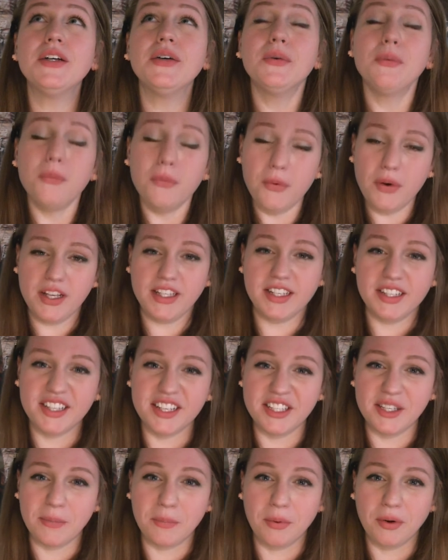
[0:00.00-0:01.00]
was a
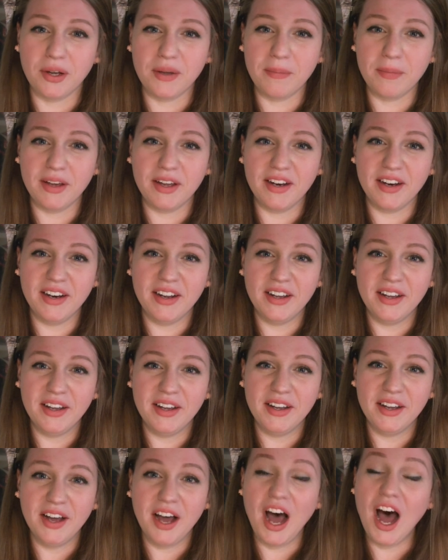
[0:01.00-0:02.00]
disappointment.
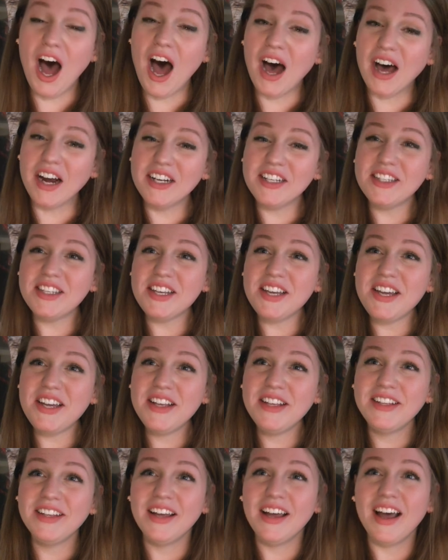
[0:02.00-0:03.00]
Honestly,
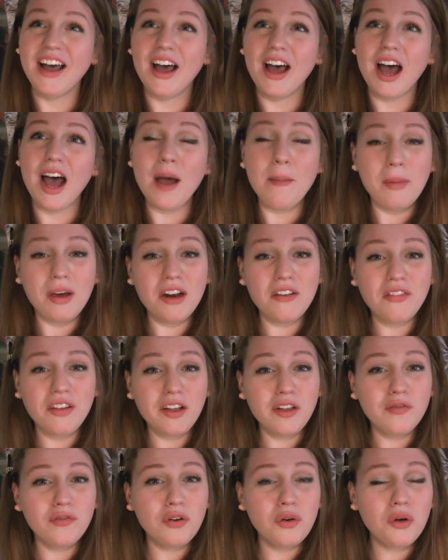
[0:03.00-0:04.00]
I might have
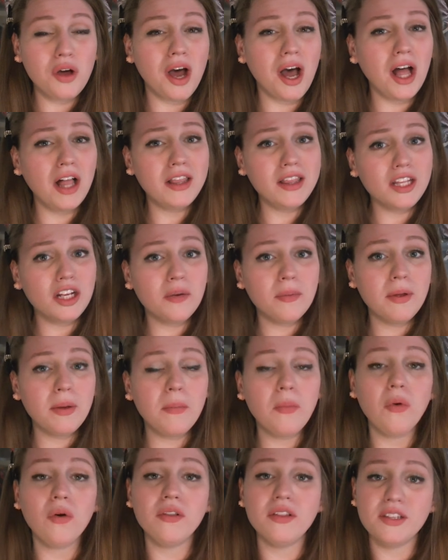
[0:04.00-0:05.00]
liked Fuuka a little
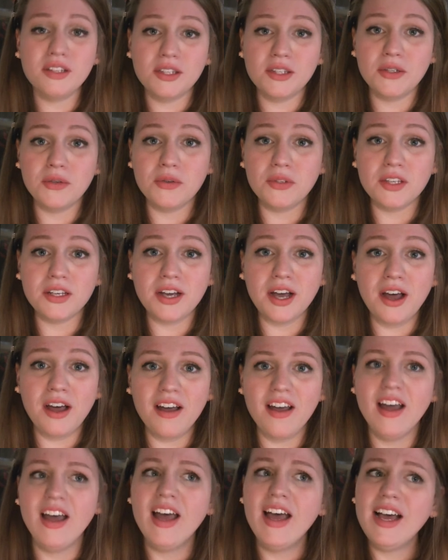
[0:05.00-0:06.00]
bit more than Suzuka,
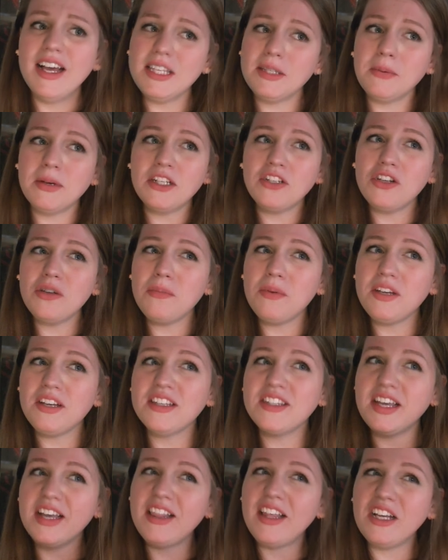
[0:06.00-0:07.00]
especially
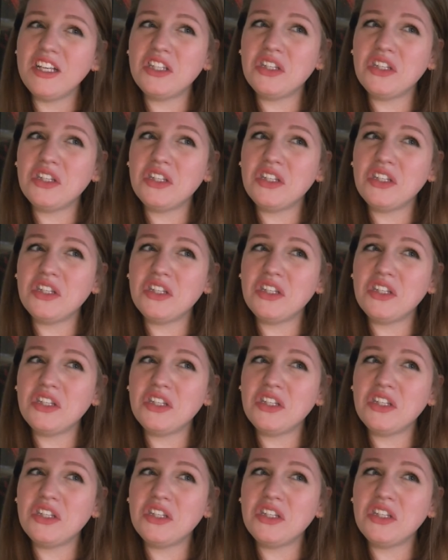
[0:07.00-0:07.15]
because I like